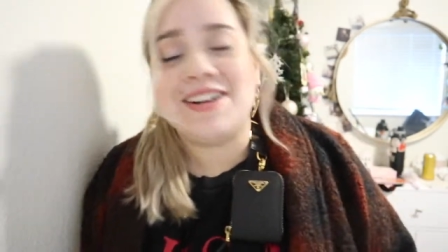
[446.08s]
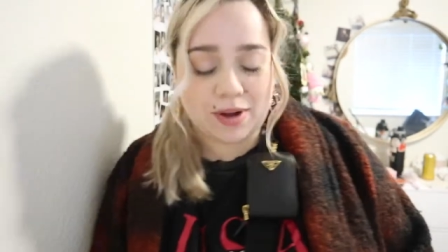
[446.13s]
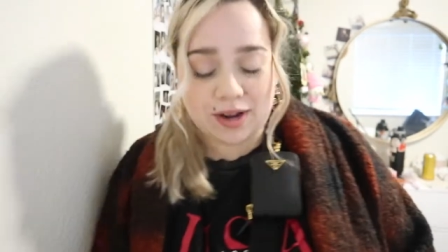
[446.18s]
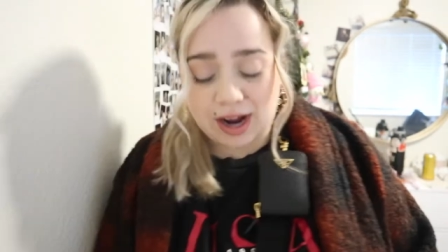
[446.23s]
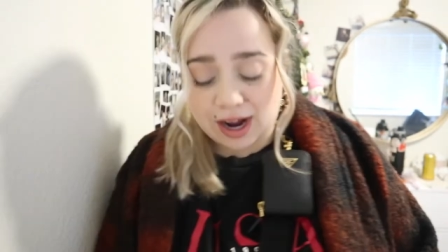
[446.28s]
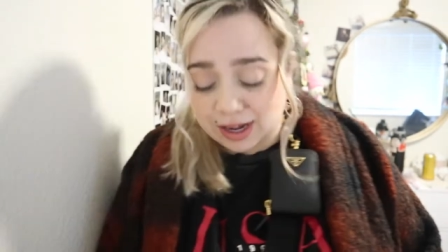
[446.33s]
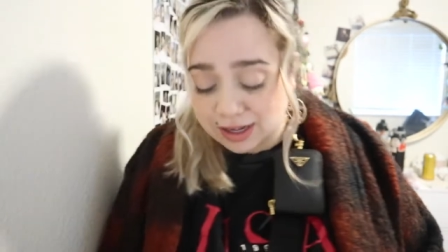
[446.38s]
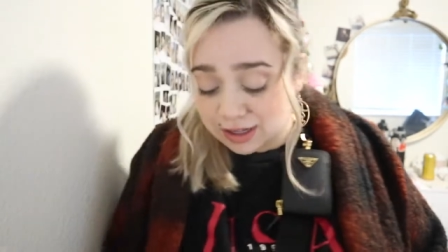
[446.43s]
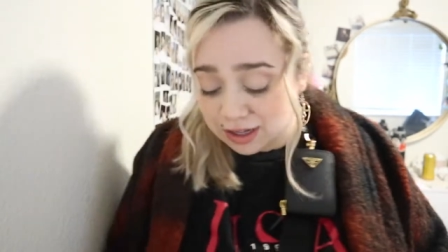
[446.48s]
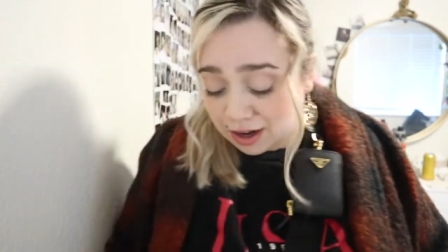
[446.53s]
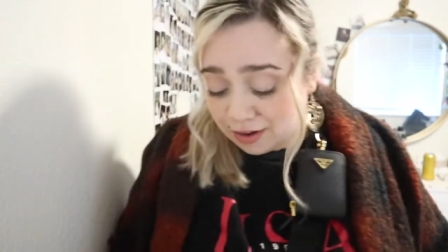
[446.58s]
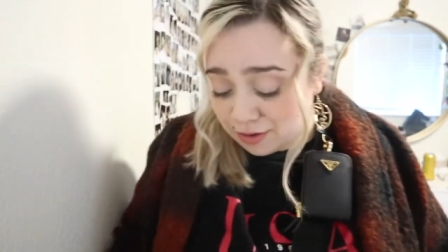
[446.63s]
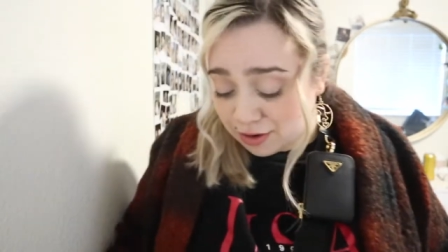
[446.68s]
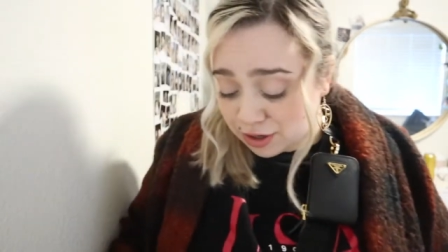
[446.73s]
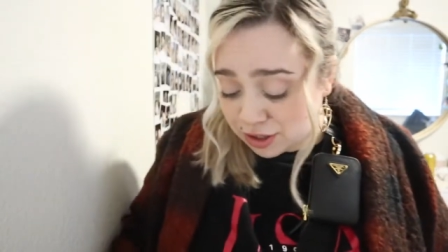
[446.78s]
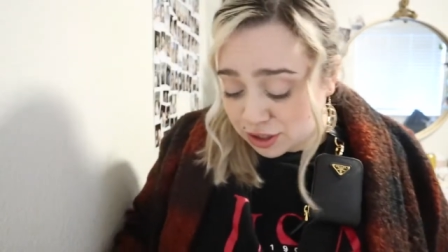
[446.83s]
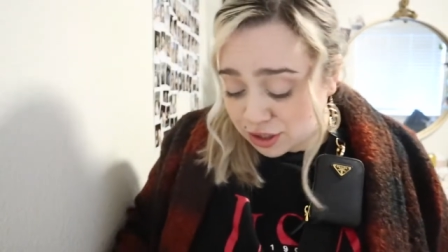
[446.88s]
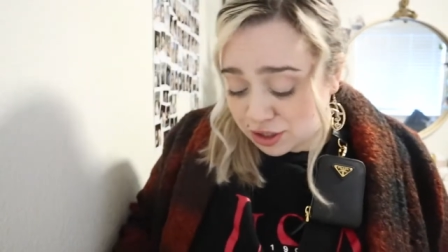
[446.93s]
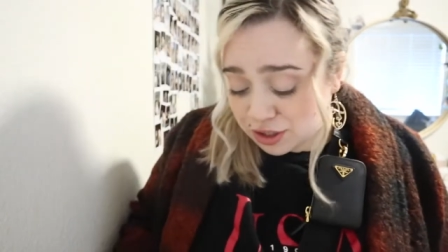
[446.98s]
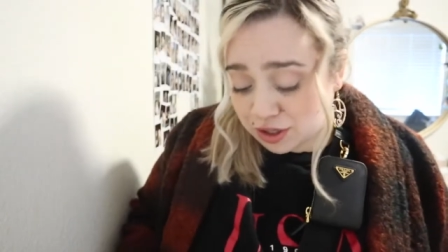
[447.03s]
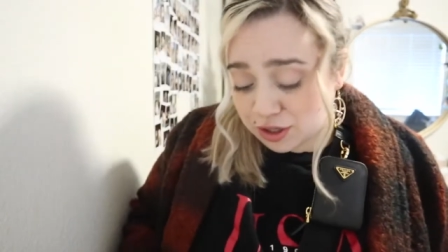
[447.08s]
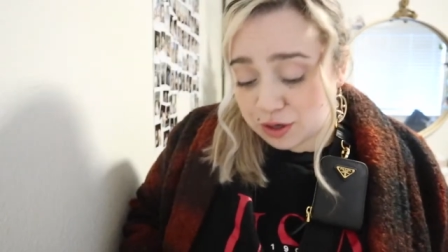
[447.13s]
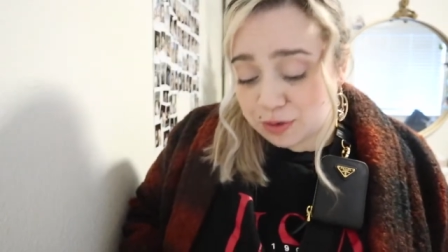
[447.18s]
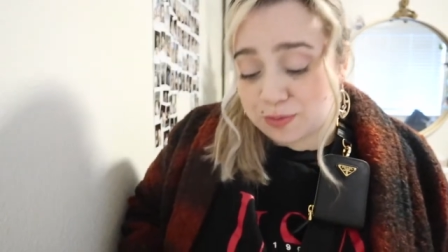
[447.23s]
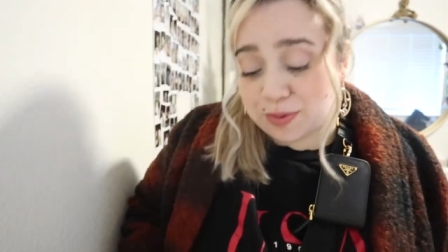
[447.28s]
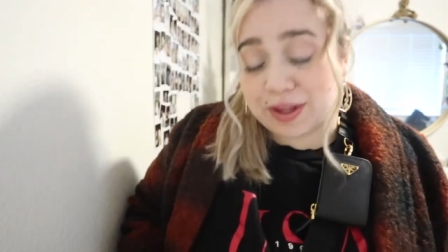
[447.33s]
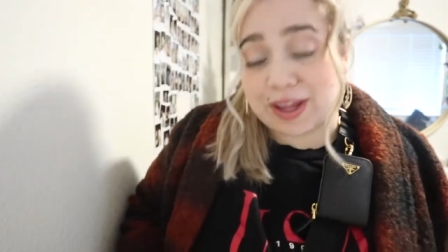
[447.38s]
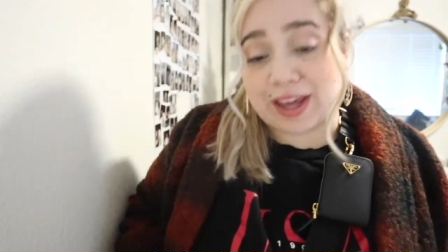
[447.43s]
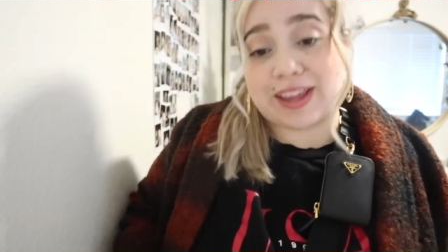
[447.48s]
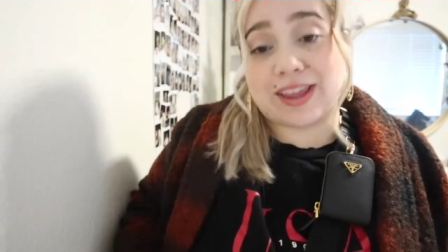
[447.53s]
but I love her. She's cute.
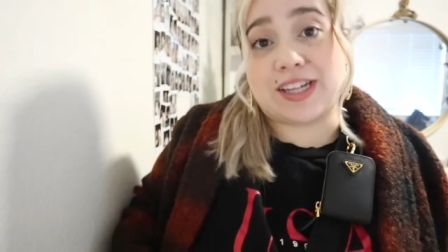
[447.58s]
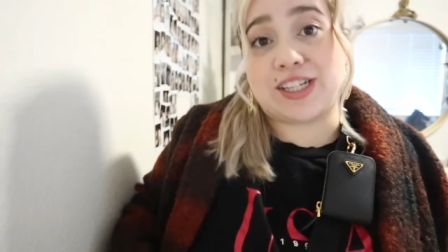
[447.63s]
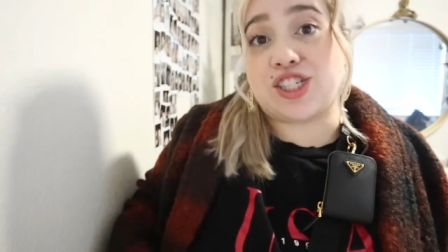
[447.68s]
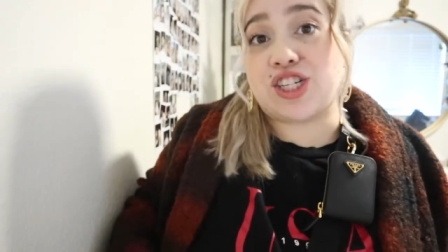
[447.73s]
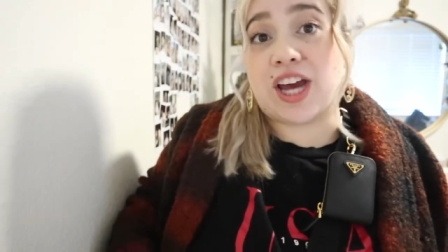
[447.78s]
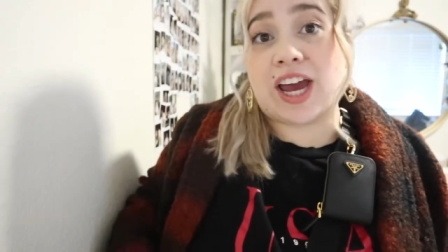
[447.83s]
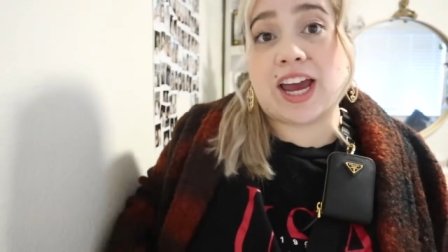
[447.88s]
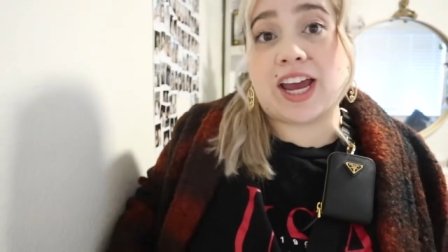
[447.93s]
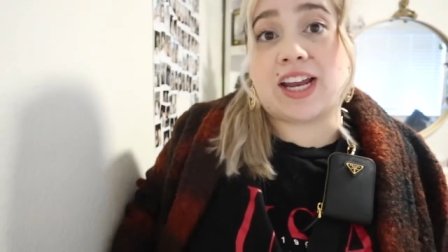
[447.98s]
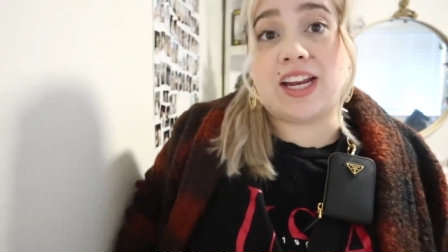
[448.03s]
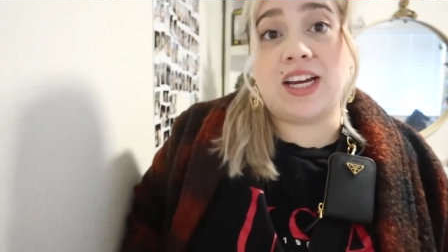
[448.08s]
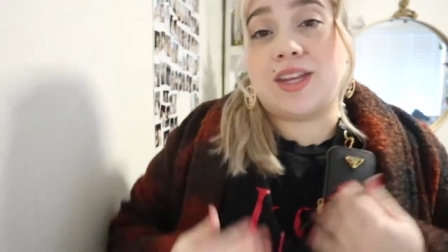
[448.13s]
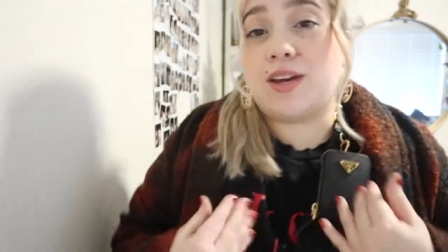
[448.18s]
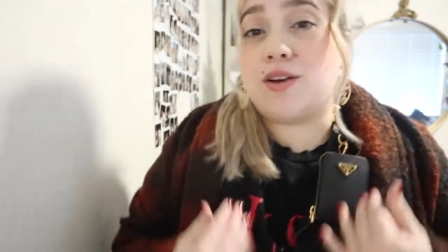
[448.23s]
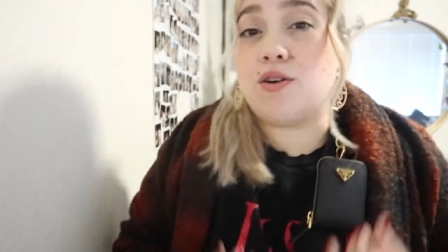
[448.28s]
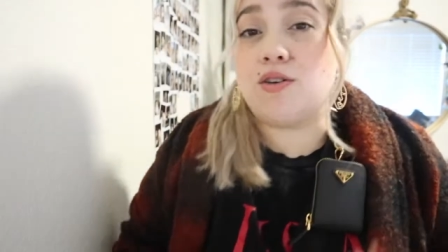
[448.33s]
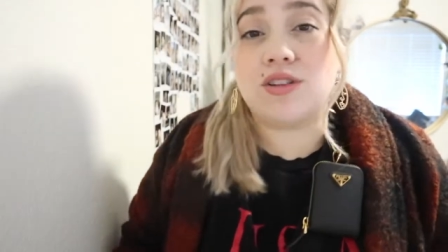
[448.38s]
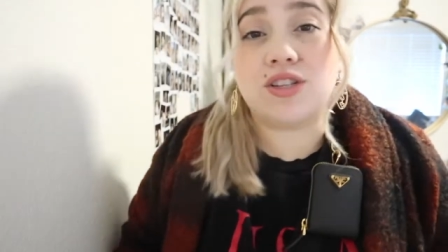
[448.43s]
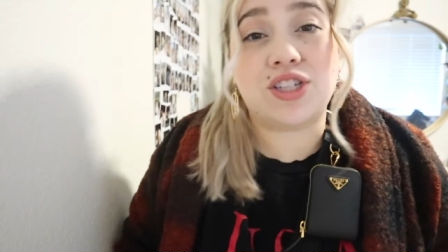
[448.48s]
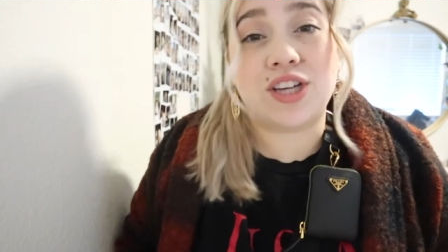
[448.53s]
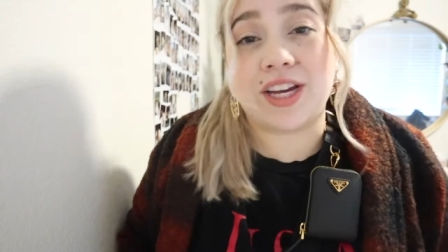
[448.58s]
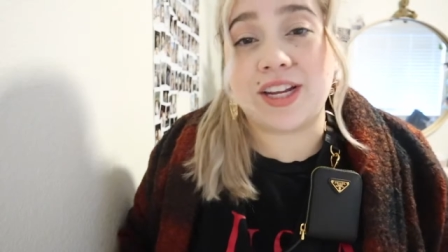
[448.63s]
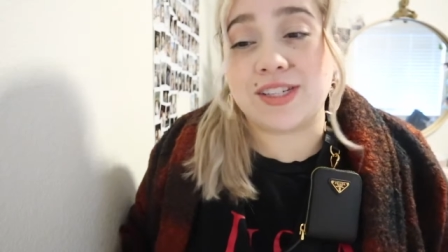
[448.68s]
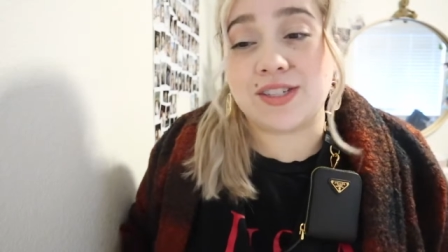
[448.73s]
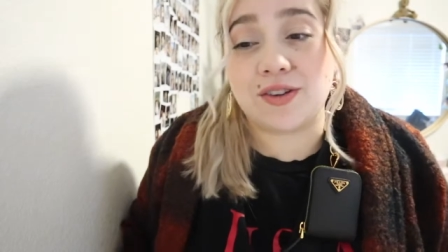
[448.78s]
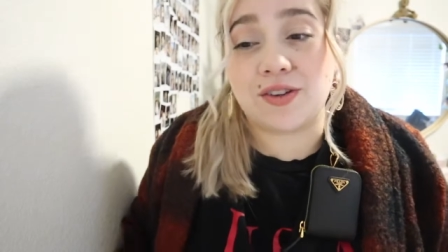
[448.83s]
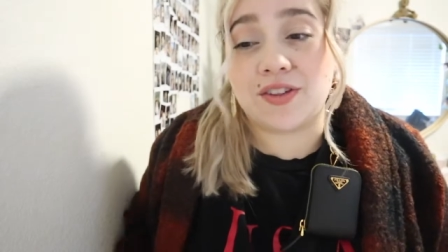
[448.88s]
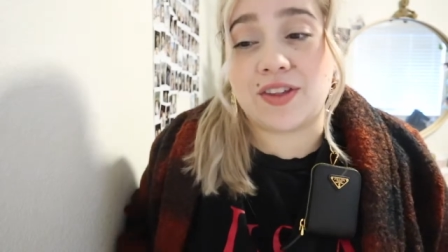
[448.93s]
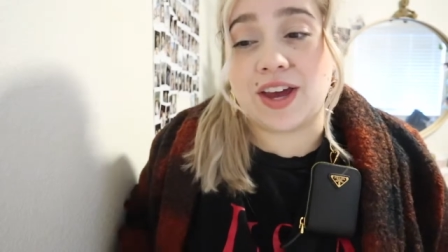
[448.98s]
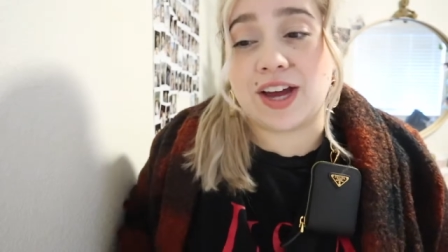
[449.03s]
But like the chain, the gold chain is
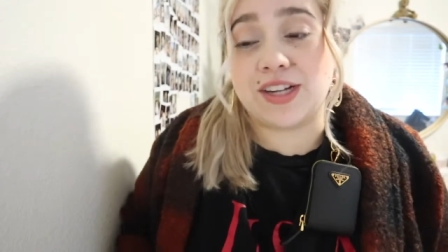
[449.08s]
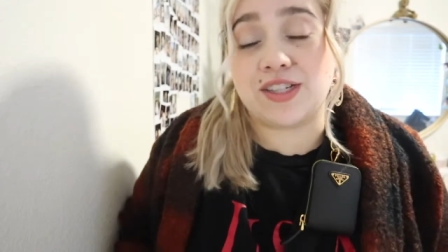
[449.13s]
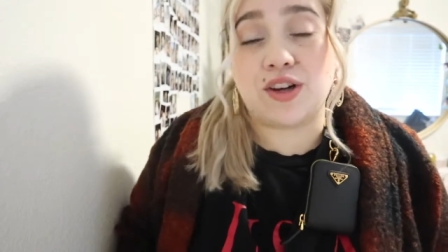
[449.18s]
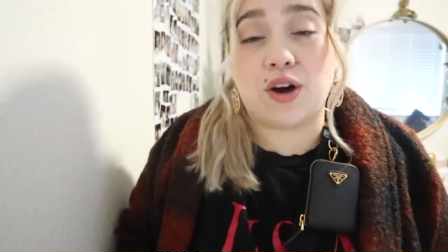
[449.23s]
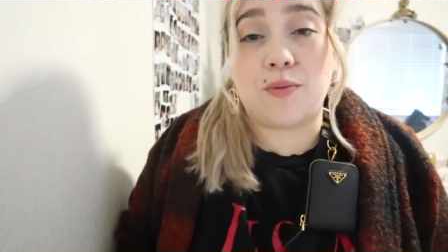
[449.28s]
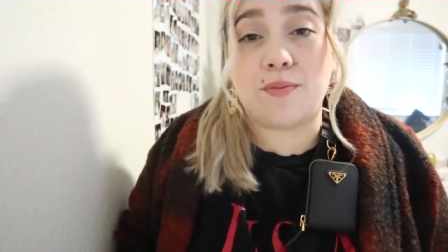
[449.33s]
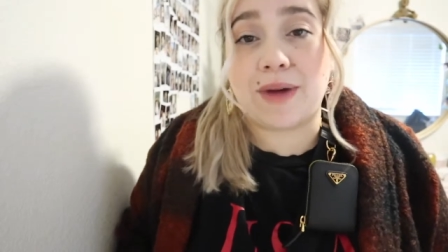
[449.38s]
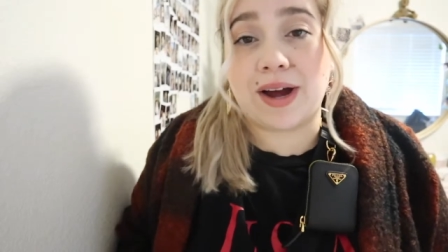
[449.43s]
the only thing I don't